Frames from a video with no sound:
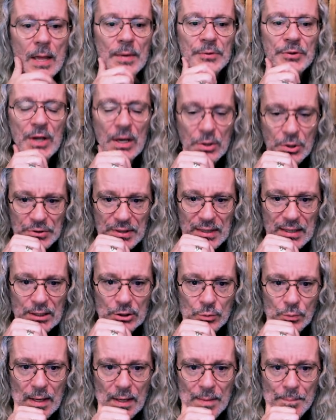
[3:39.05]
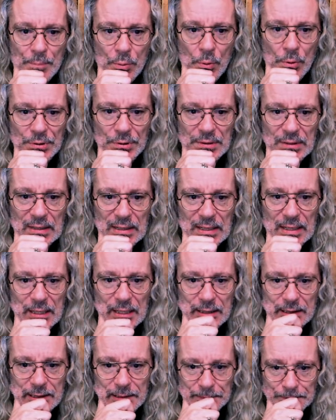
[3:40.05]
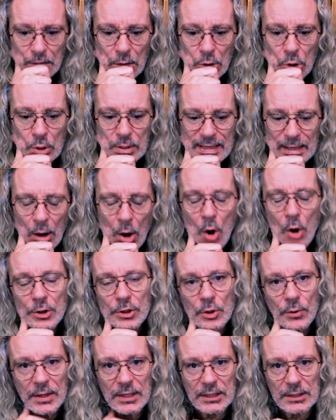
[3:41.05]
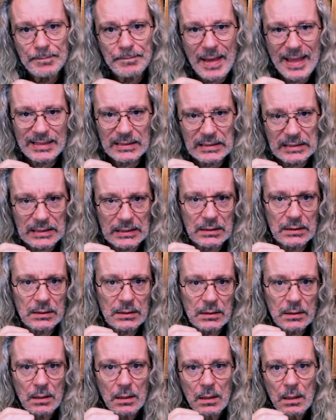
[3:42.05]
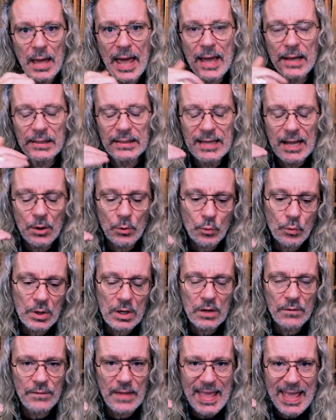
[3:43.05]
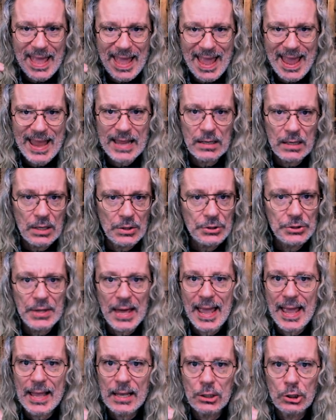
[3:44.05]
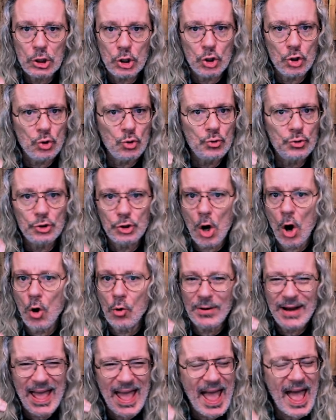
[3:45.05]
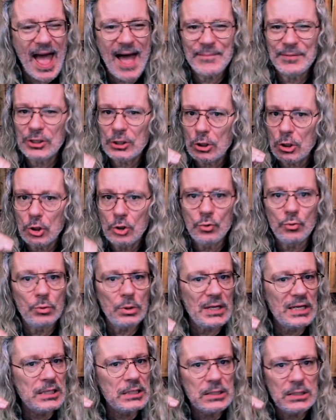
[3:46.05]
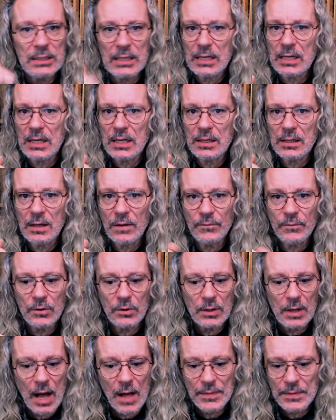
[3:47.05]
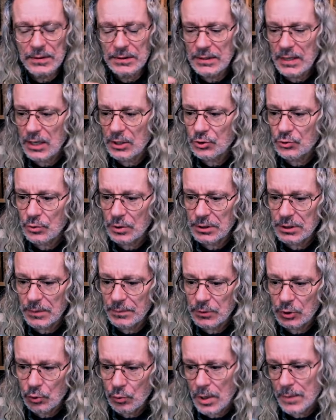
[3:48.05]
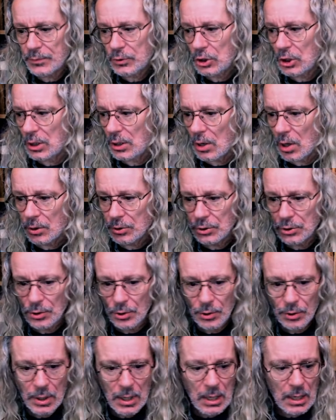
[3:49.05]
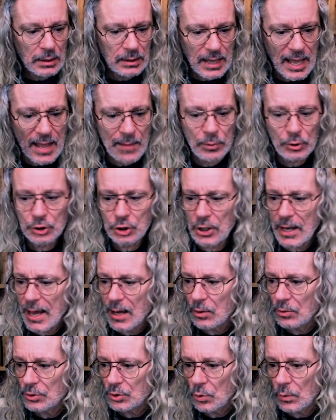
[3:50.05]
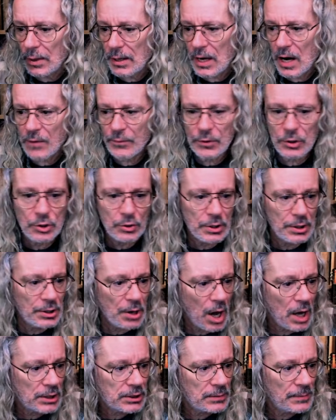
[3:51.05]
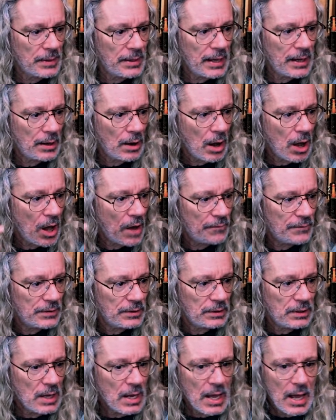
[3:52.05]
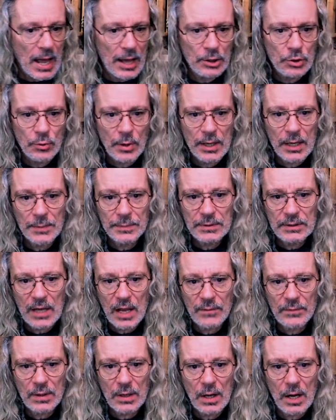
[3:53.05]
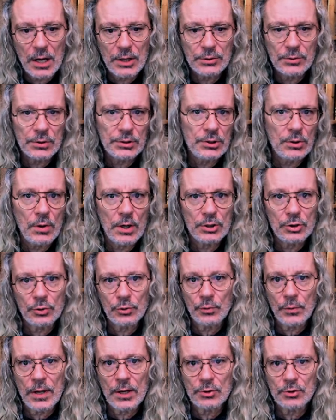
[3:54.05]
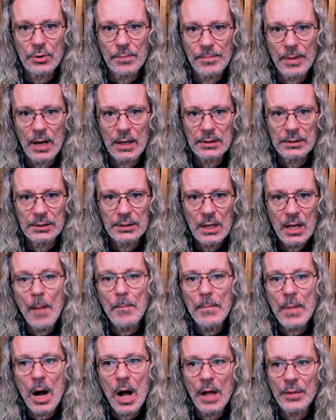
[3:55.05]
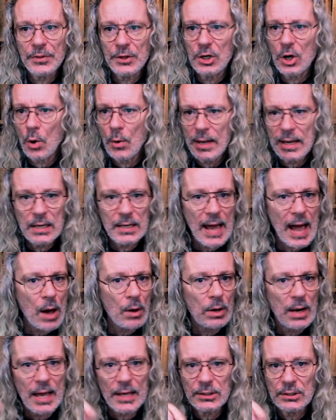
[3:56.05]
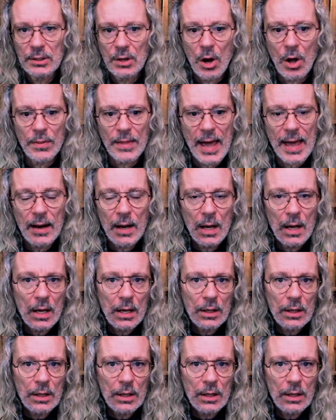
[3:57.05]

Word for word: But the other thing that's really important is look at all your expenses and get rid of anything you don't absolutely need. If you got this extra subscription on your cable channels or whatever and you can knock some of that off and and you end up saving 100 200 300 bucks a month you know eat out less and all that